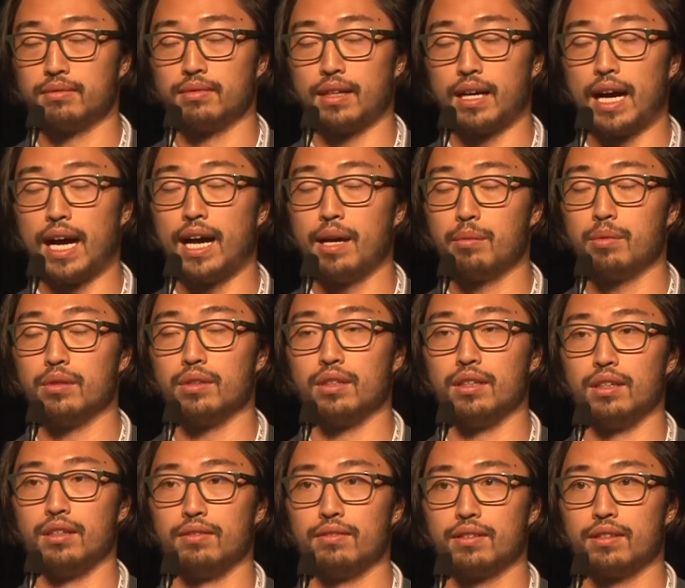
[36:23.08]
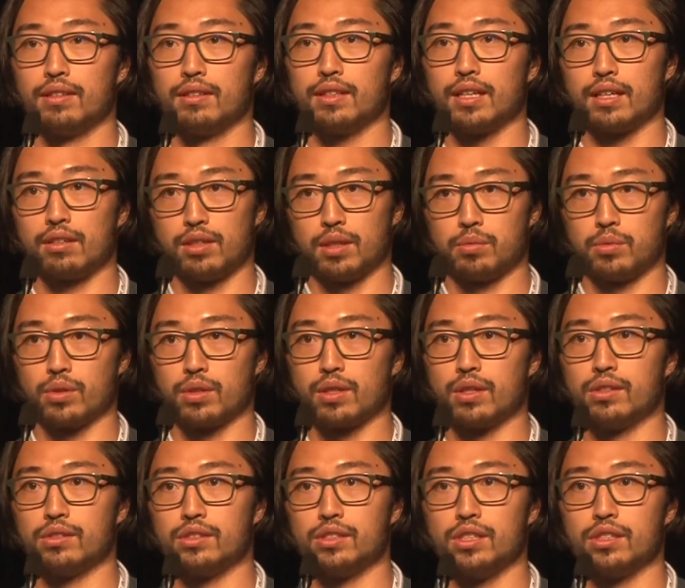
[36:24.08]
I believe that
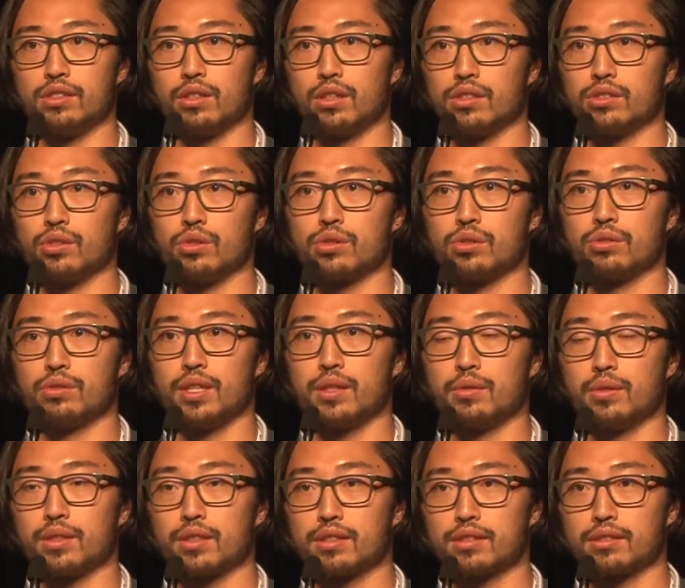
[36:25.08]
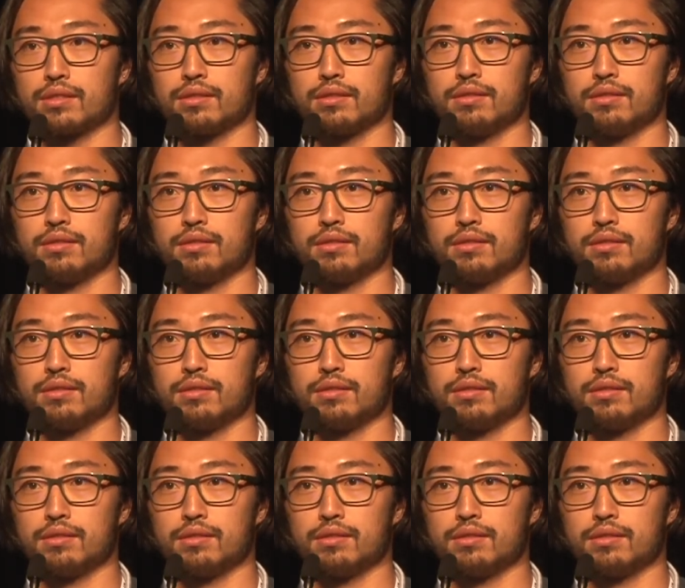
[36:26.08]
cryptocurrencies are all social networks.